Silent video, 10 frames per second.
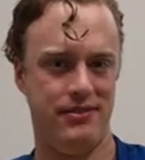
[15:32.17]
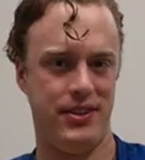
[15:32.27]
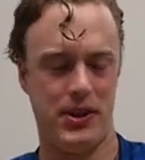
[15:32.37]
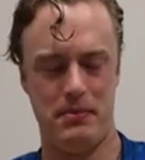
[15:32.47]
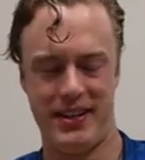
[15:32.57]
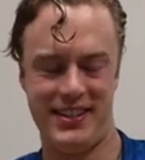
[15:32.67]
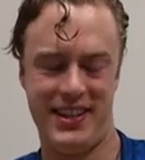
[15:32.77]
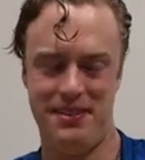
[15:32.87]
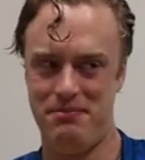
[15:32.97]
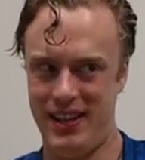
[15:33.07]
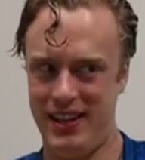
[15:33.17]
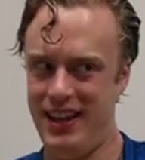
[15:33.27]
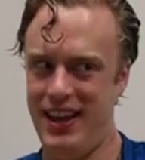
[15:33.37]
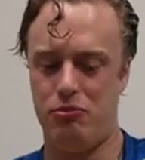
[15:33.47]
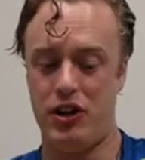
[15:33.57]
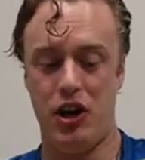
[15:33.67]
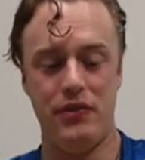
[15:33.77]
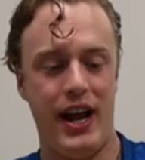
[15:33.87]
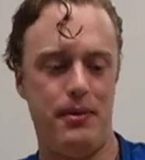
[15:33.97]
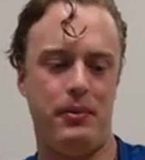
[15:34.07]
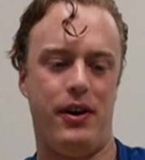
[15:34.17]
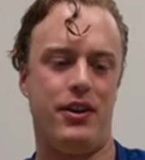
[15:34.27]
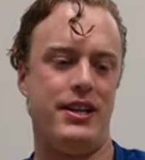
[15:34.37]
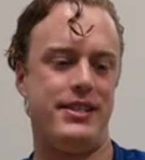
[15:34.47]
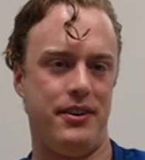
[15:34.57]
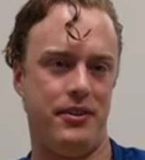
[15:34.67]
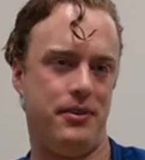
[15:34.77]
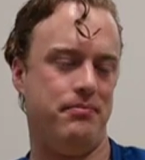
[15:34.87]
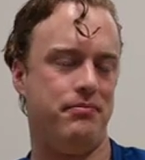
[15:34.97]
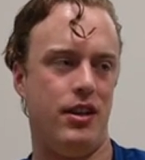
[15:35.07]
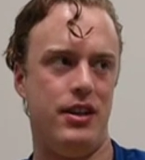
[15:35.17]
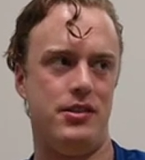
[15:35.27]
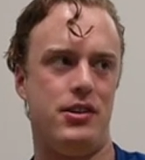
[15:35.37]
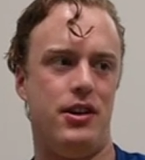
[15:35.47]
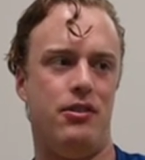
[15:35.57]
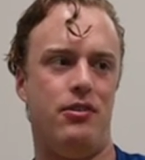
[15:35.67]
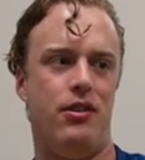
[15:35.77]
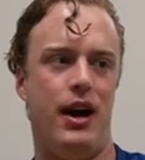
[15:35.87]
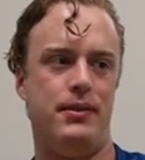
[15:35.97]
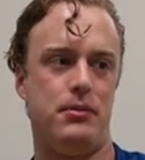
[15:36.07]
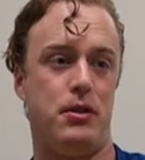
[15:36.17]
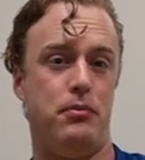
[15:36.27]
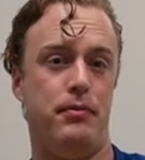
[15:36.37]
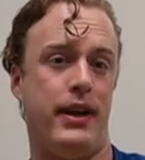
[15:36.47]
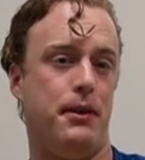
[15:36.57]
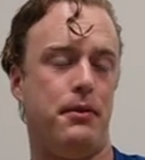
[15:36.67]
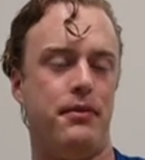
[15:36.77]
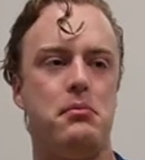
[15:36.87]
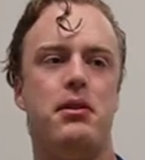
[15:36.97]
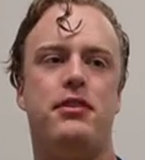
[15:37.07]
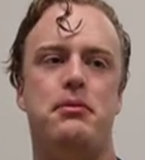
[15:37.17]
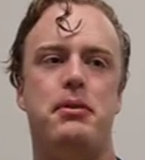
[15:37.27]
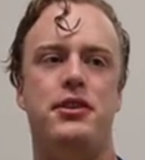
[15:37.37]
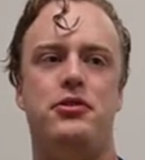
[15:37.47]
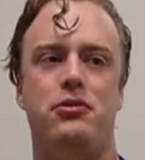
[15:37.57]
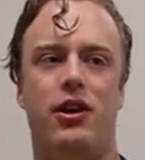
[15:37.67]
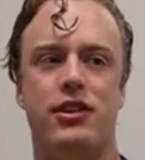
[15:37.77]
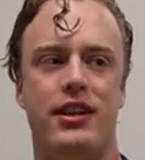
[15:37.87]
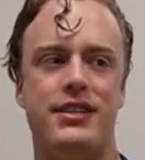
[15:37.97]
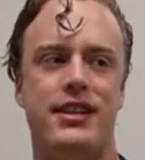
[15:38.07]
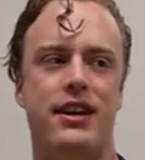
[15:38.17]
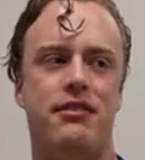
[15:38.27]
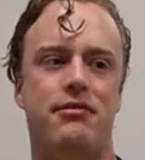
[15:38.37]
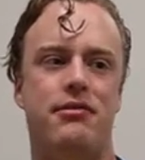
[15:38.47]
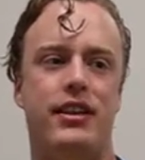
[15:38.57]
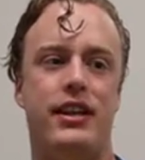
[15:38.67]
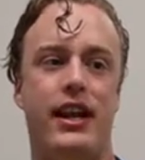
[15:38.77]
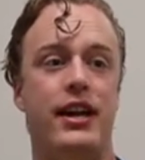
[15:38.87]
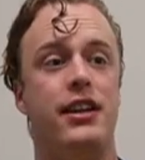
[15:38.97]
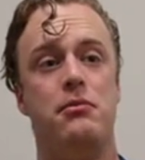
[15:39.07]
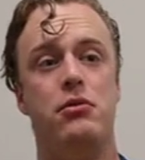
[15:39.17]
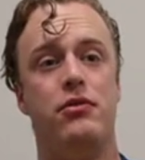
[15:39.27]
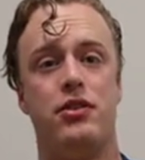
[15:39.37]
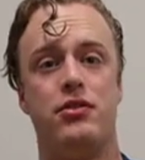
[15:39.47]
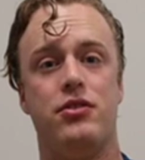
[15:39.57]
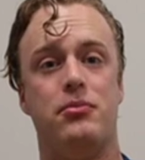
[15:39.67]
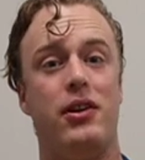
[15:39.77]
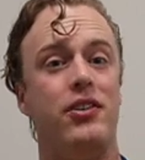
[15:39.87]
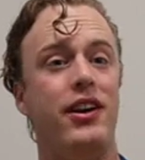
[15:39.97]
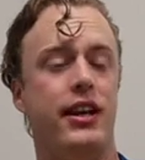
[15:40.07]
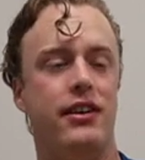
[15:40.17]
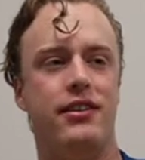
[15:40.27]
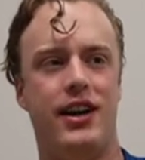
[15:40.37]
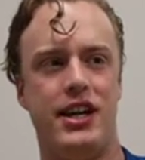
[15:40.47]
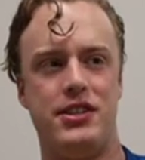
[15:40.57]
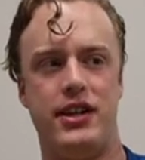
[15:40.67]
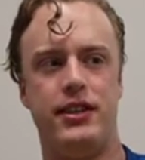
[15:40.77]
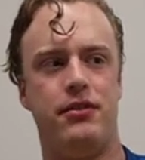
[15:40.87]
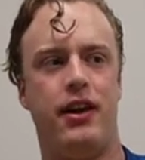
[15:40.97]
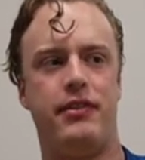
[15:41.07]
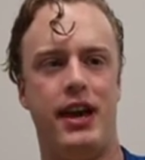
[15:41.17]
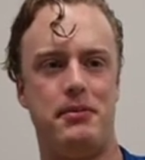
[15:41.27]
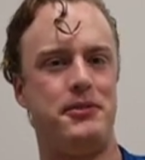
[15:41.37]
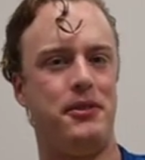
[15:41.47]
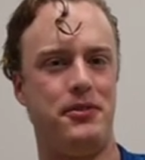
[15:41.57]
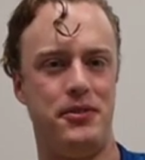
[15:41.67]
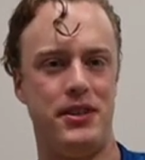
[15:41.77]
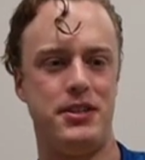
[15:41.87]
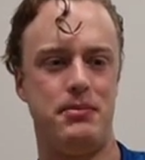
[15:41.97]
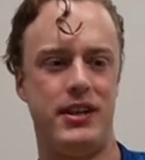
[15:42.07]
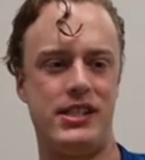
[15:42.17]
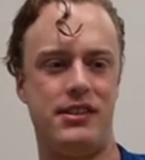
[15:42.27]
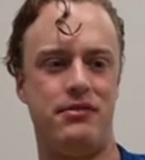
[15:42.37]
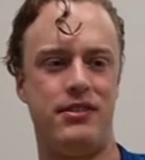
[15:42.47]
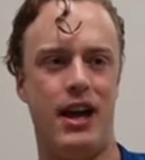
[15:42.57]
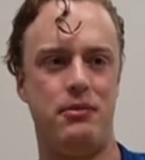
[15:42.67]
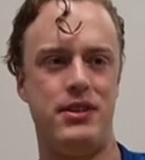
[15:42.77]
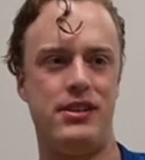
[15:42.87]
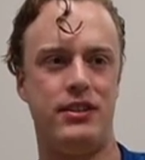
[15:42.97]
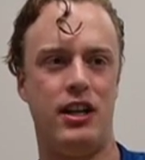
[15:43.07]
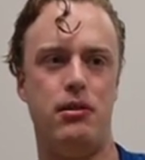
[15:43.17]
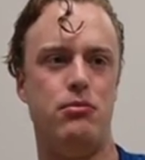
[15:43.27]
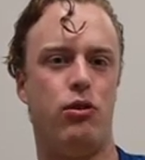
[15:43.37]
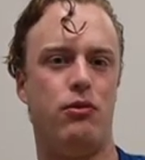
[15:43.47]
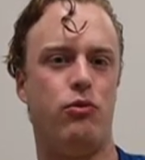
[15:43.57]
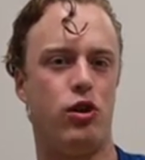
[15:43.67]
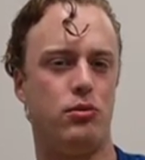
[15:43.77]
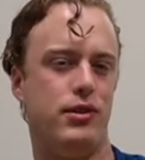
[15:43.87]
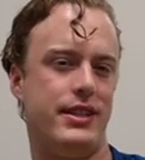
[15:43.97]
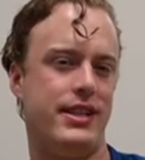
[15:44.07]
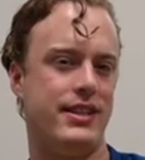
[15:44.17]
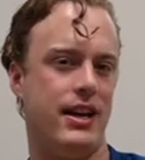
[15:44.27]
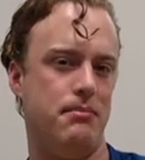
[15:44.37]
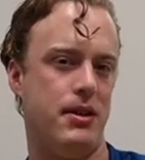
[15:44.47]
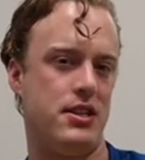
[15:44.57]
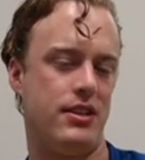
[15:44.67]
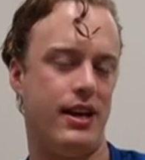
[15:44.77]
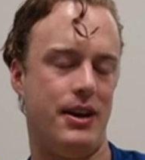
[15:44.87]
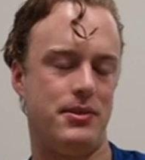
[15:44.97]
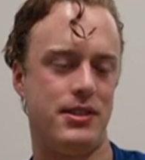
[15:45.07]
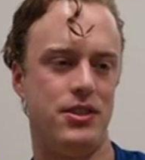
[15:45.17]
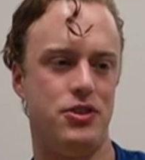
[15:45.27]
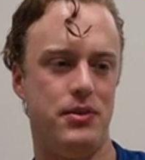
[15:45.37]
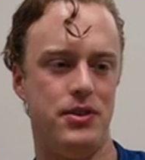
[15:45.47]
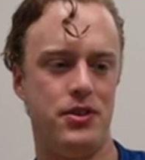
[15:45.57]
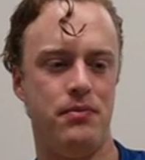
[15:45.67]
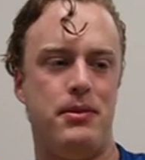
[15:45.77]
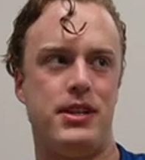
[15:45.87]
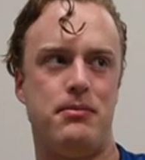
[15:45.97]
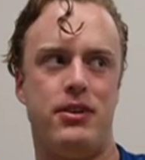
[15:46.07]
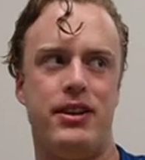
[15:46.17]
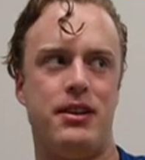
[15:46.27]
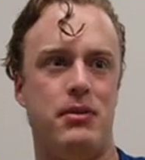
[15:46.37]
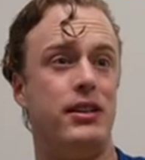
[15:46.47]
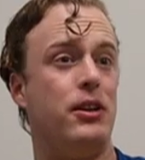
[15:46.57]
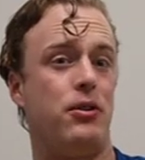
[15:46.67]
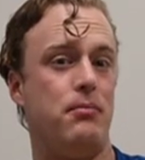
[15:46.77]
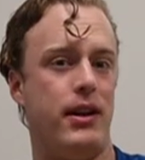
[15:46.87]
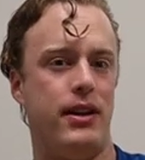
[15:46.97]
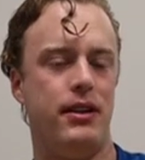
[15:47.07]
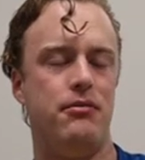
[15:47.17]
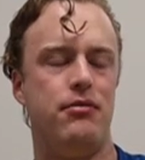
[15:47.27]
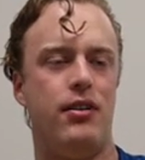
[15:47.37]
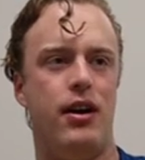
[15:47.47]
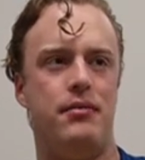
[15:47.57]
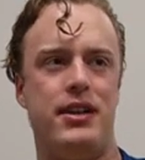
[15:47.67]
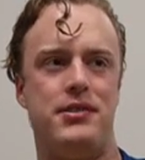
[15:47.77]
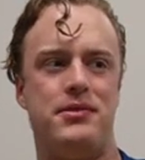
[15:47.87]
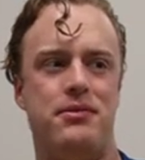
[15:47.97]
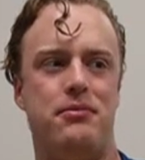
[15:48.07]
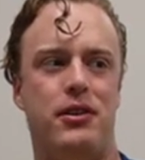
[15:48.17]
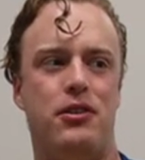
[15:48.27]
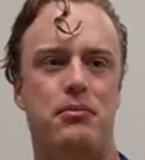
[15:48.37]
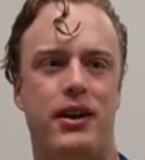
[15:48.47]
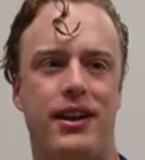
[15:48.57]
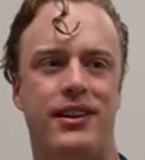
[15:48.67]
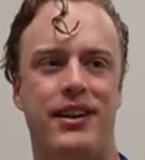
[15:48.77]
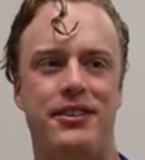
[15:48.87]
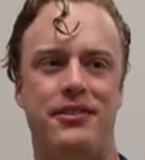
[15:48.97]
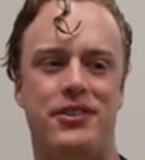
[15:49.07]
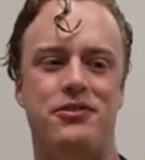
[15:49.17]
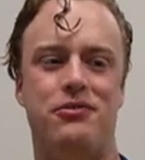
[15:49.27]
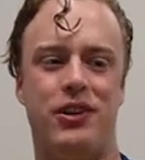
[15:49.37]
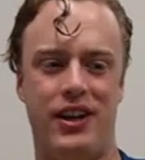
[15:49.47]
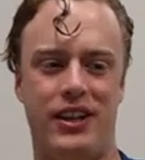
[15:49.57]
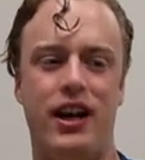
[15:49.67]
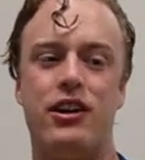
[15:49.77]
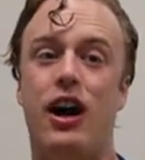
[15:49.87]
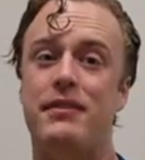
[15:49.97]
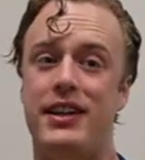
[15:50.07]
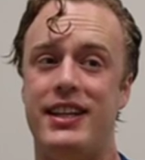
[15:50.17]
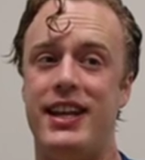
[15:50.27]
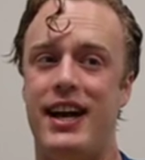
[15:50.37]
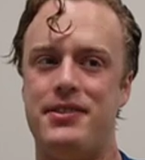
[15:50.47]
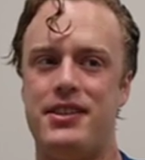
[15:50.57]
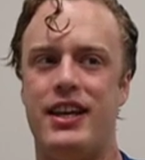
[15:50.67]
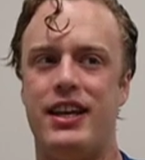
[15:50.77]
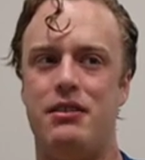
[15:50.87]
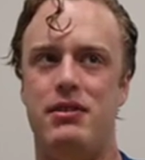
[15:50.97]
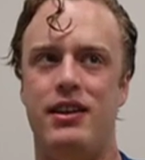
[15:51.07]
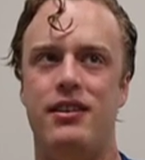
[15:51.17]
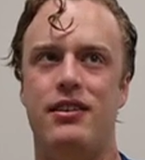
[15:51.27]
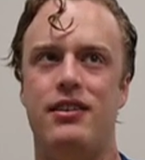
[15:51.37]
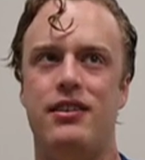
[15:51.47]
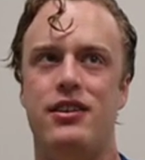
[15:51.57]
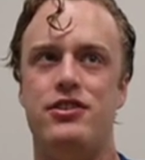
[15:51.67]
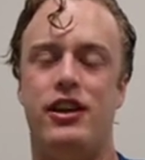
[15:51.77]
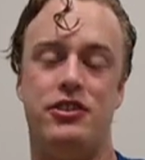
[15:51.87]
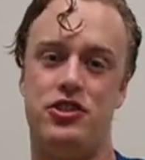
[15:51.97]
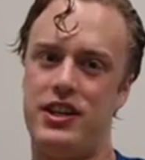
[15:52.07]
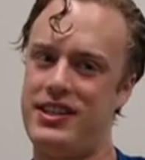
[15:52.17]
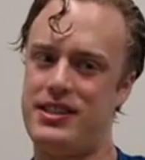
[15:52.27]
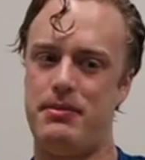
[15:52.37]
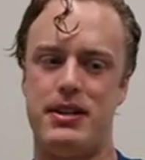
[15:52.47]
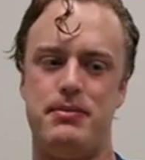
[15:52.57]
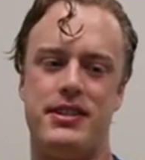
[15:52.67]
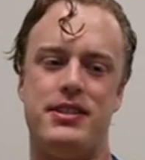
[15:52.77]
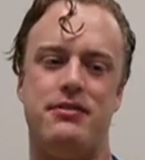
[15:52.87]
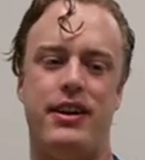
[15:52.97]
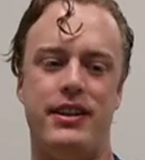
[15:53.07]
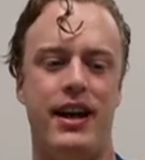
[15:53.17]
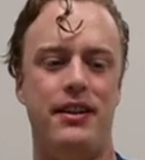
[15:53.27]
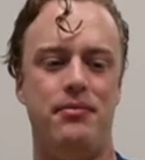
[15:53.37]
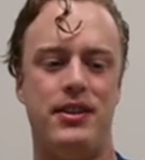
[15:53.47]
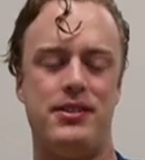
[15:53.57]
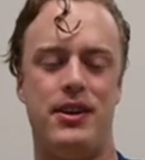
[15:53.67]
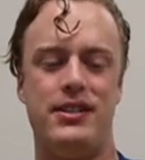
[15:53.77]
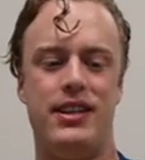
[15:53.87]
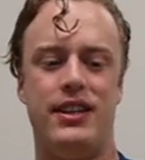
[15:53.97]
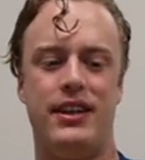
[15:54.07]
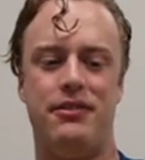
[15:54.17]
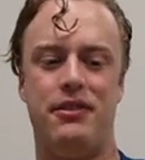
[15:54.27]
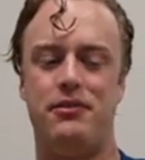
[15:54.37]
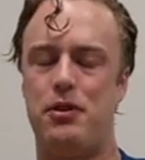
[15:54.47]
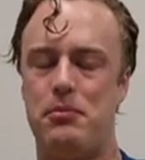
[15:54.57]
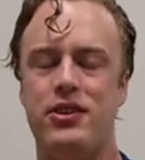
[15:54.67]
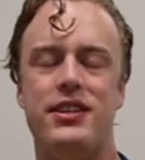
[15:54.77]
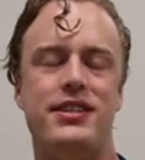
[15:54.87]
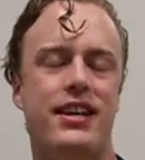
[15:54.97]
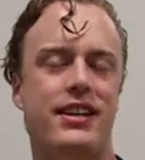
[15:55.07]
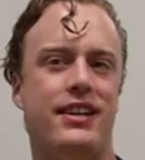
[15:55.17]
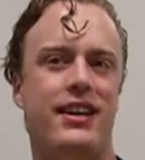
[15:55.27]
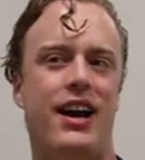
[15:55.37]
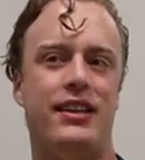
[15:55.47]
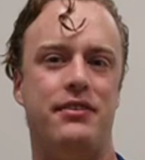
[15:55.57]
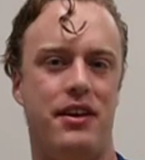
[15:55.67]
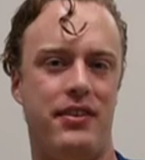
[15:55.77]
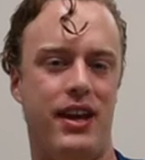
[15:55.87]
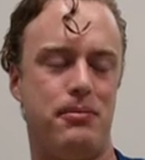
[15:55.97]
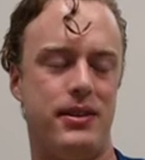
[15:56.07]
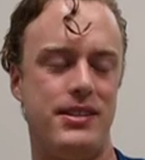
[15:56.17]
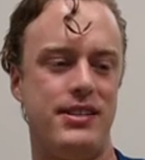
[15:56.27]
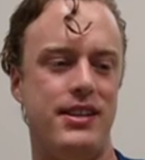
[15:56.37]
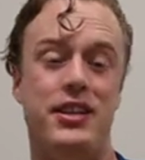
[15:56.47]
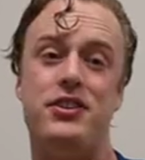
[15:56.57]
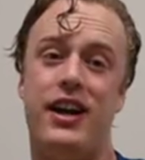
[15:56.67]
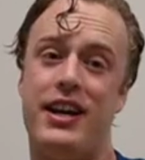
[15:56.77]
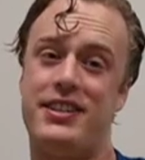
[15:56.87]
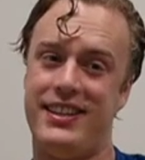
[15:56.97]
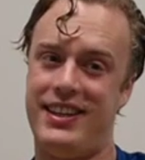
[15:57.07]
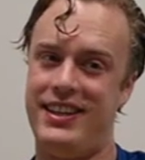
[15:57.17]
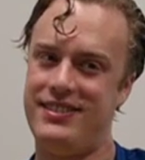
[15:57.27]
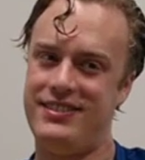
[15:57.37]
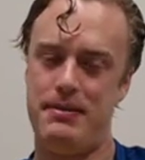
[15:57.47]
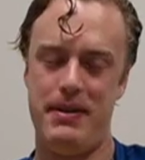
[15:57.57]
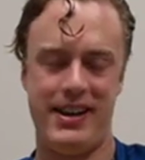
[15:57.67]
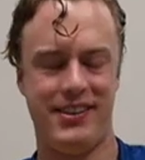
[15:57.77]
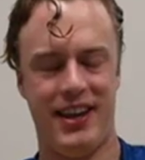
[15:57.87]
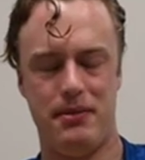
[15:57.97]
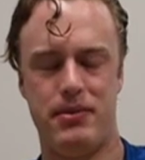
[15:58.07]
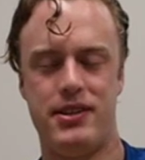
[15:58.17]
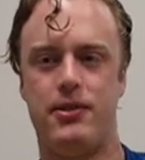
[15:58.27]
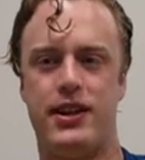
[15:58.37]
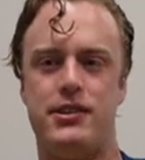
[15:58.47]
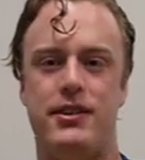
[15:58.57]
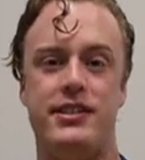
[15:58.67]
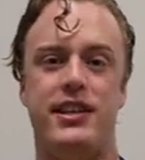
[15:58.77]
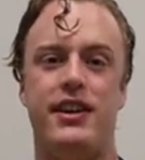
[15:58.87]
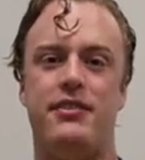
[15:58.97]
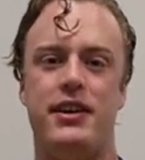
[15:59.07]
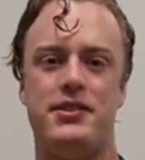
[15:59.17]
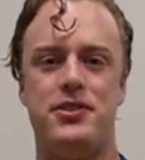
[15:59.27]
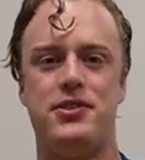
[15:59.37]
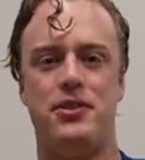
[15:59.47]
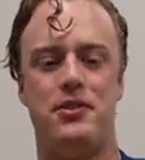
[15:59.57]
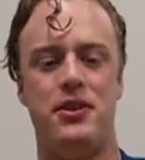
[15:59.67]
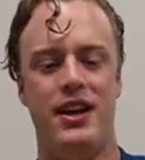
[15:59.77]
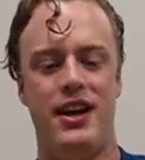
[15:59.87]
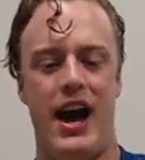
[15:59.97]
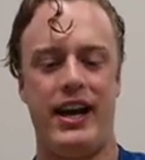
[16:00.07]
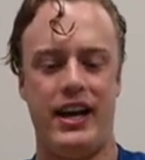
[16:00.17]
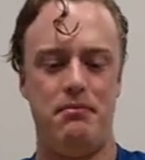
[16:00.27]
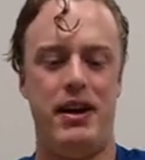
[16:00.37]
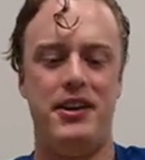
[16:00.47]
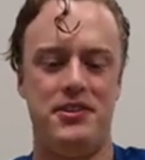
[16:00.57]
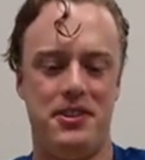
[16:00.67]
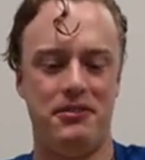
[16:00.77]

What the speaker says: I want to come back to that. But when COVID happened, we all got sent home. And so I was able to move back in with family for a bit and do online stuff. And then I ended up moving to Monterey. So I lived off campus for a few years because that was a little bit more affordable at the time based on the housing situation. Housing in Monterey can be a little competitive. As we grow bigger and we're working on like accommodating that housing, it can be challenging in some aspects to find that. And so I said, like, for affordability's sake, I lived off campus. This year, actually, I'm back on campus. I work as a resident advisor, so I kind of manage the